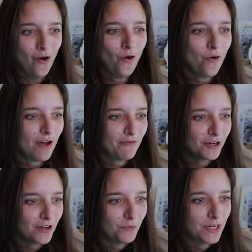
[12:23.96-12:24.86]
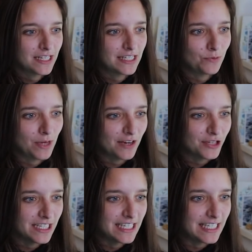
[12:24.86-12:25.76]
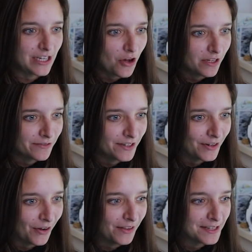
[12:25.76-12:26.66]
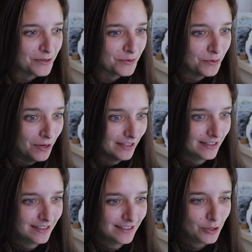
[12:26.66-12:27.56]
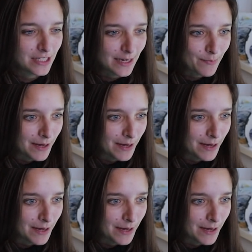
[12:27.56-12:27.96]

Oh, I forgot we could we actually see all of it. Oh, that's so cool. Looks like a